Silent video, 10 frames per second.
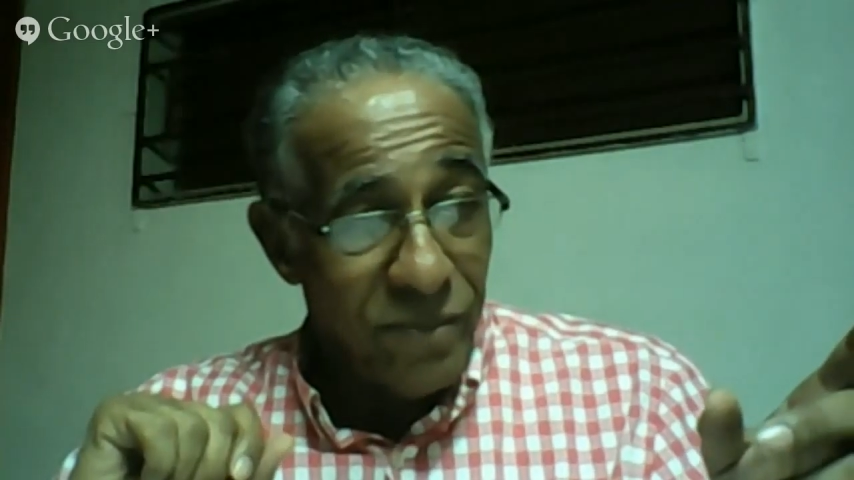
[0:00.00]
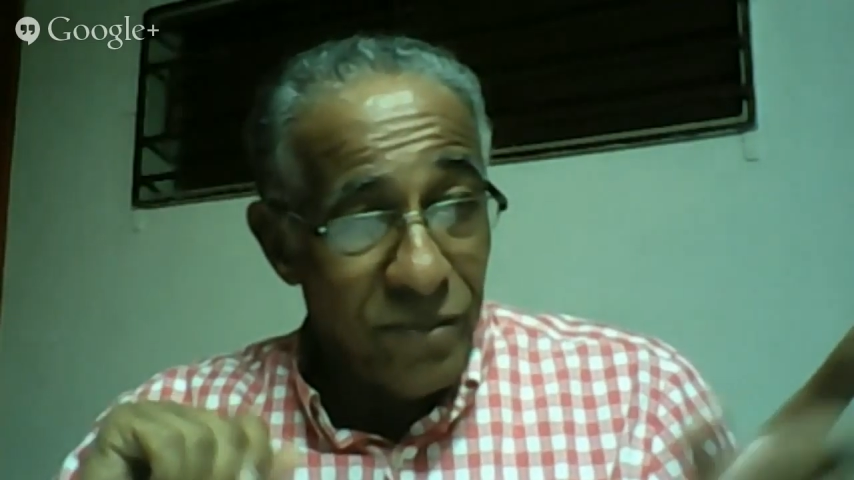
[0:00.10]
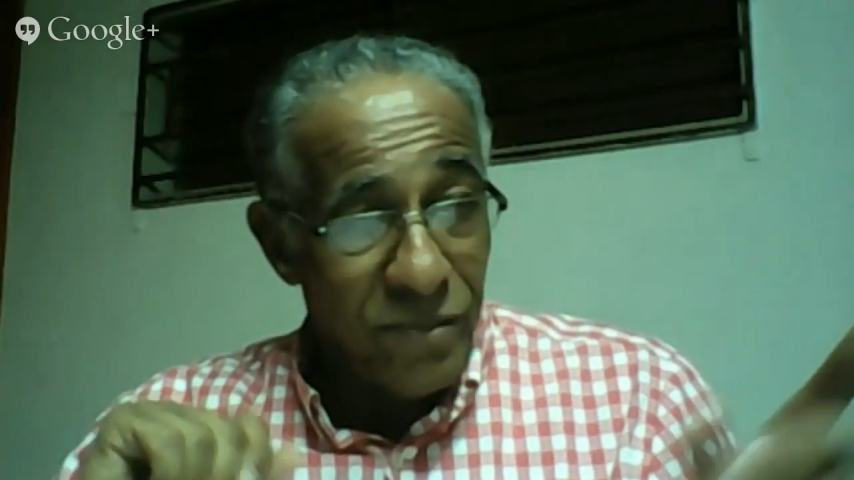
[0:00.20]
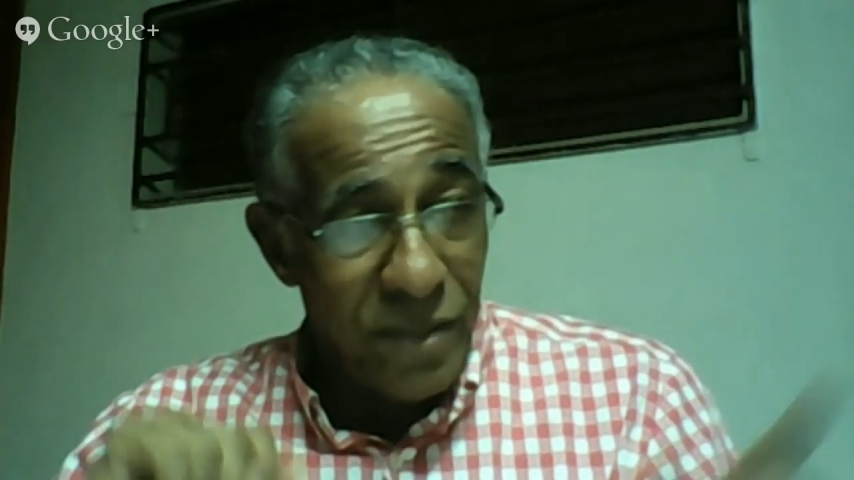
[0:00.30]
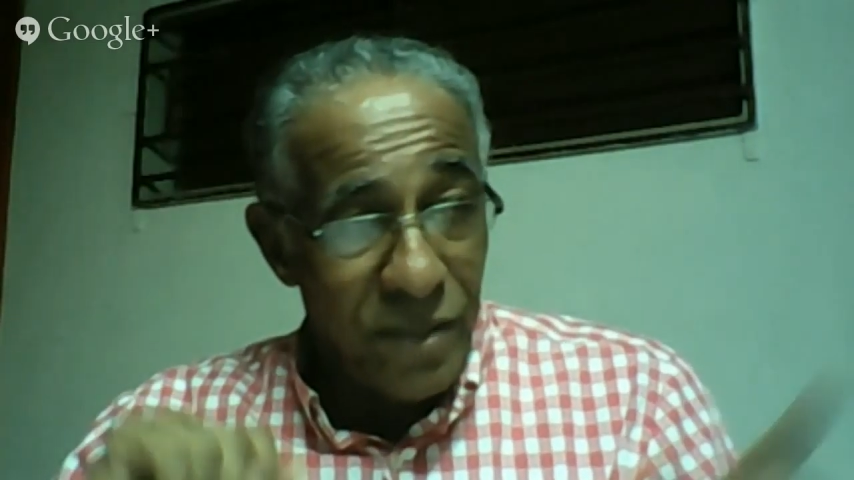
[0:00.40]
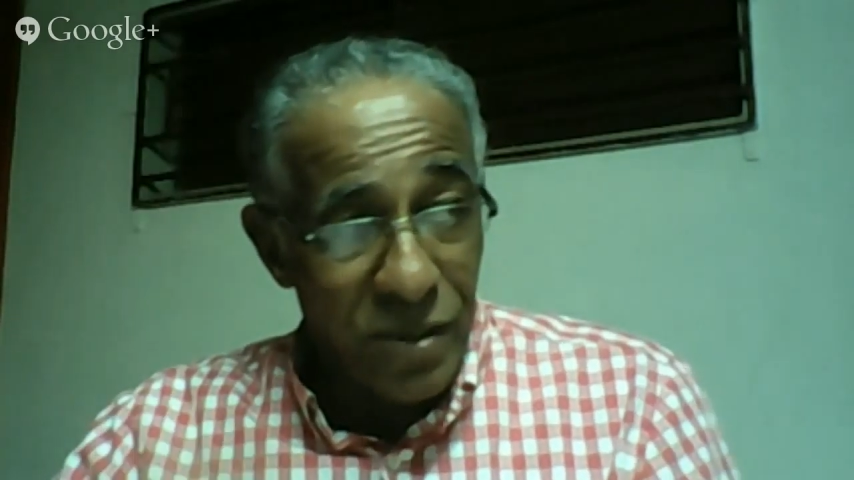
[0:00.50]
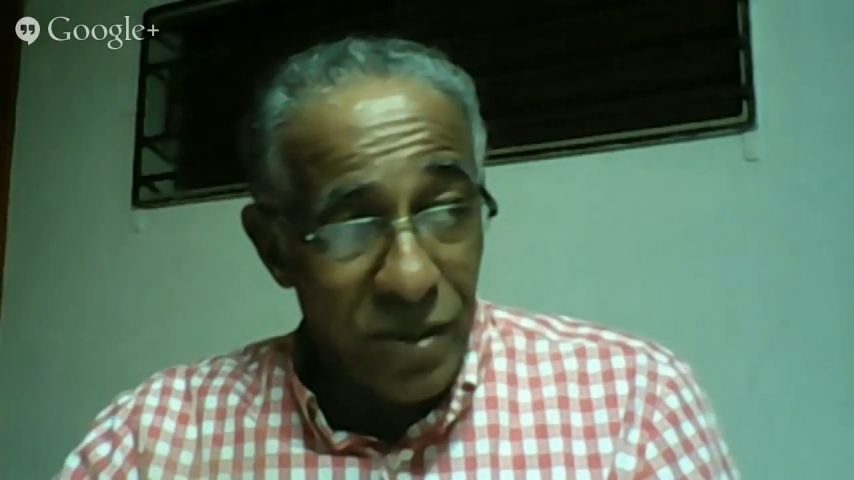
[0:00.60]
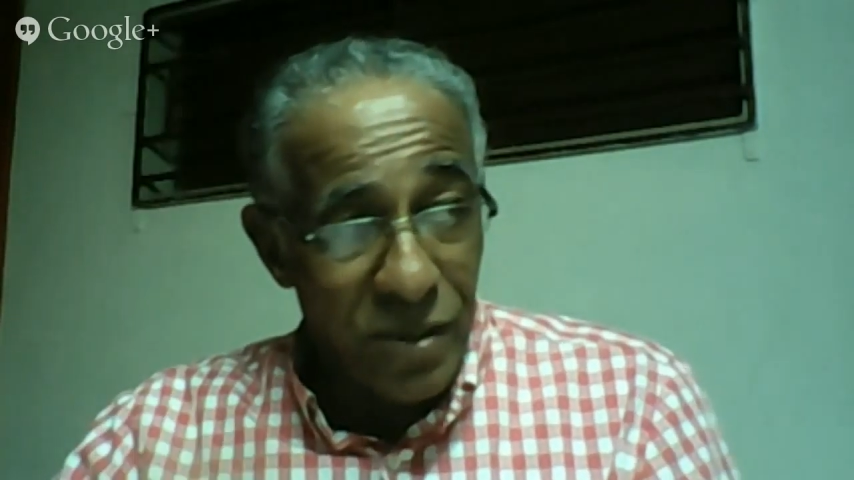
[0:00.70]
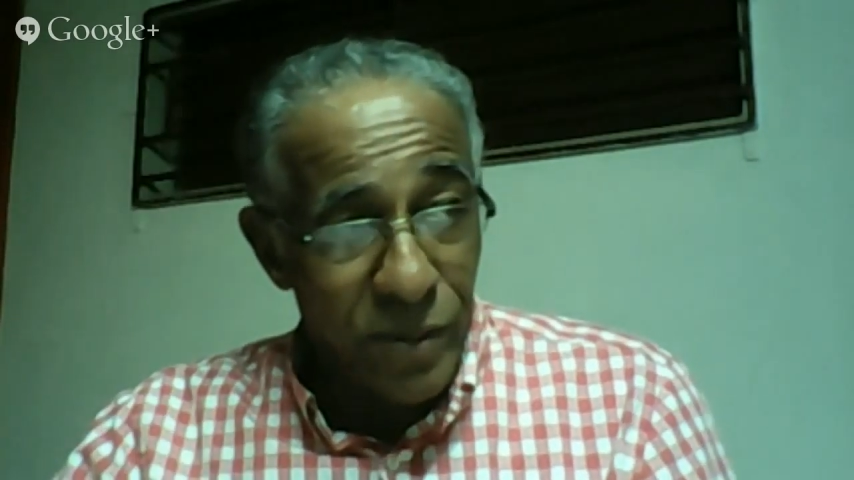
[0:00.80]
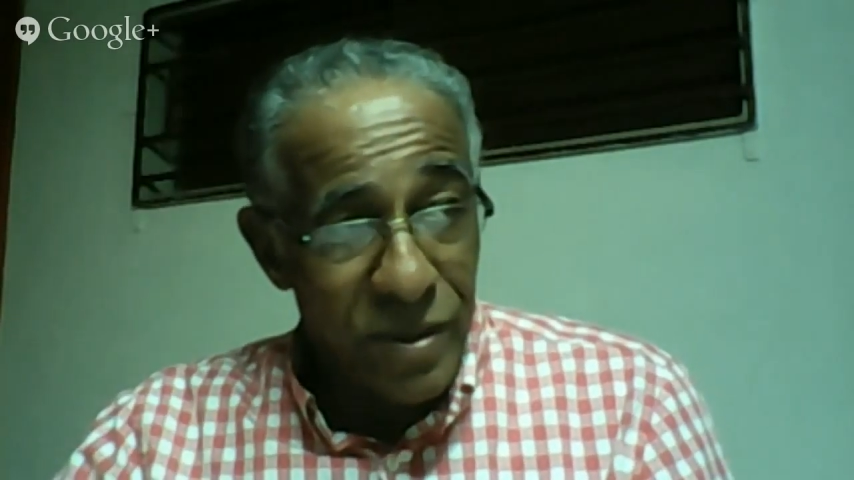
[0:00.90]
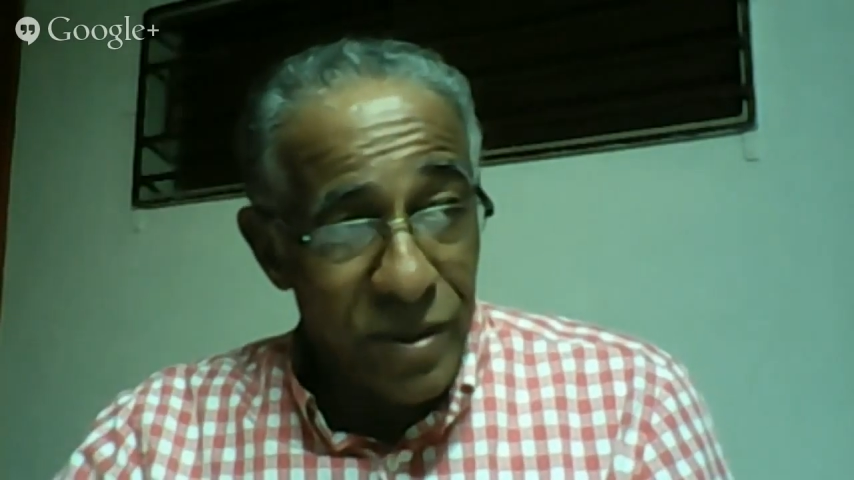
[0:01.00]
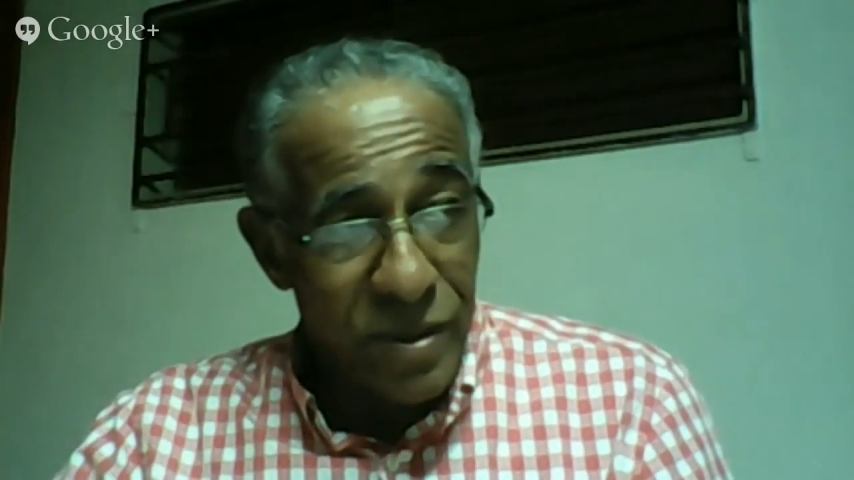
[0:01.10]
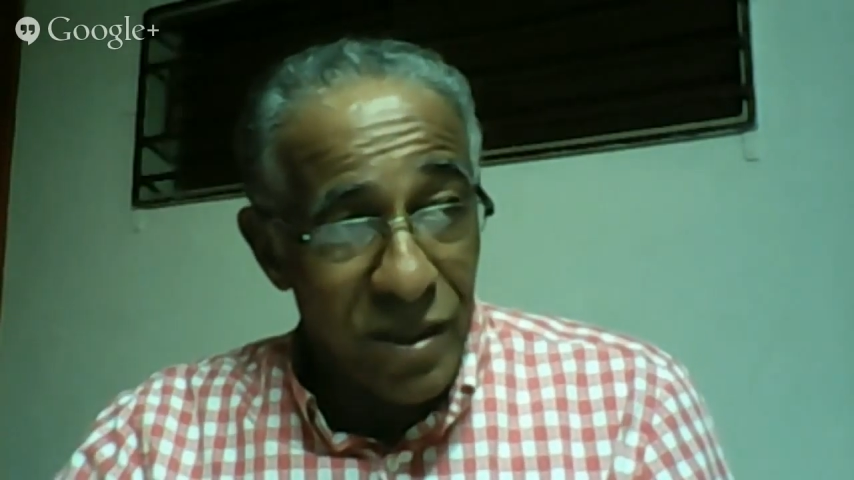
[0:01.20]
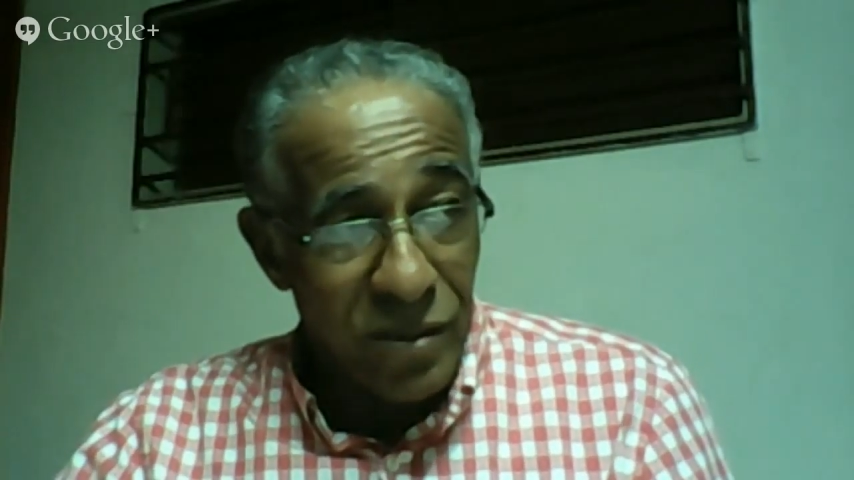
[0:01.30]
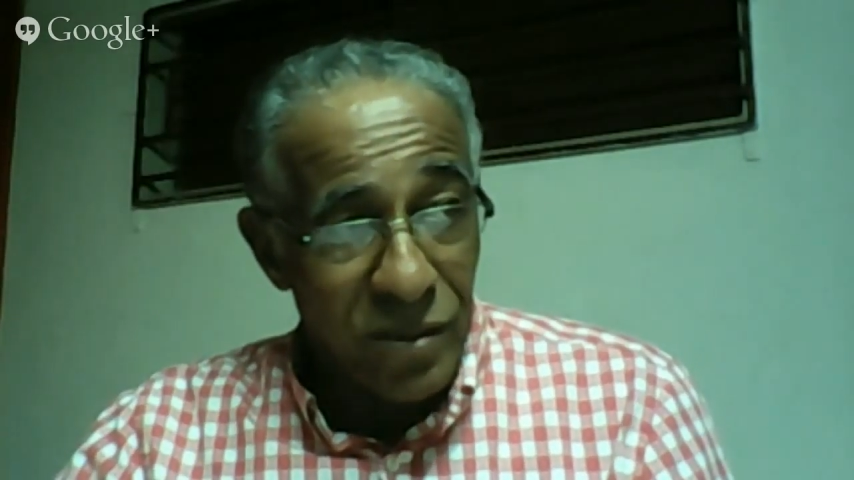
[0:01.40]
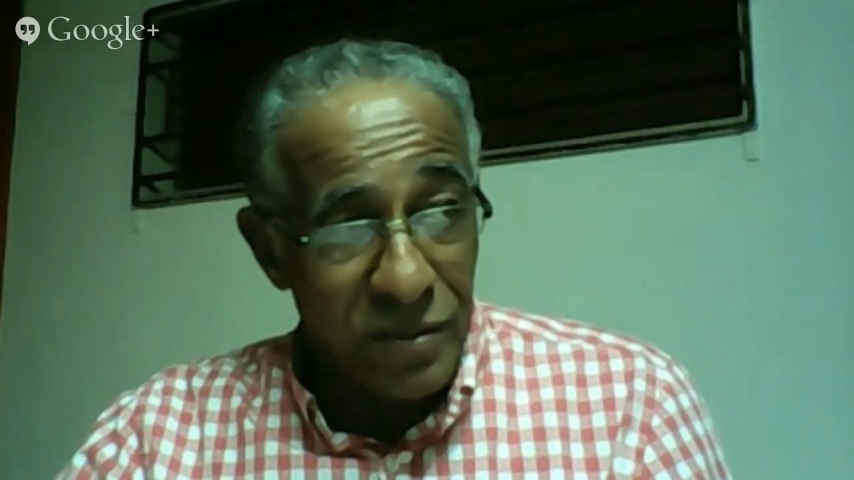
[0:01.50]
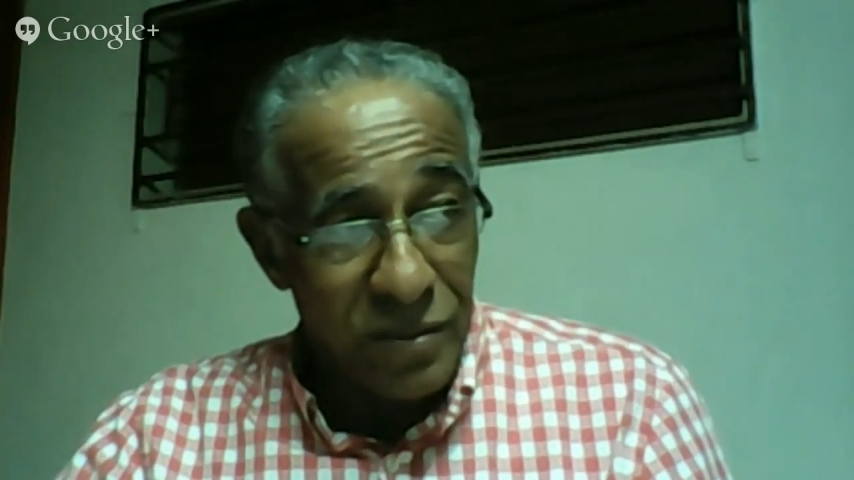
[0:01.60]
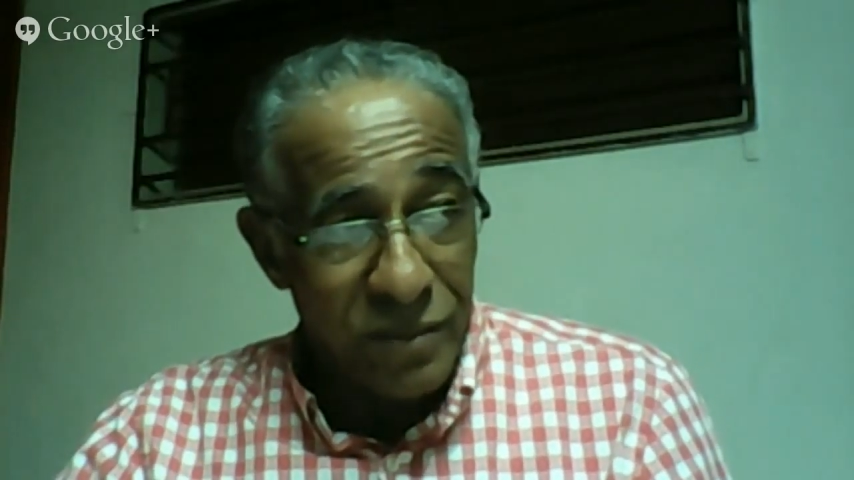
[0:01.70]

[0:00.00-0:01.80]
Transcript: will need to be able to sit down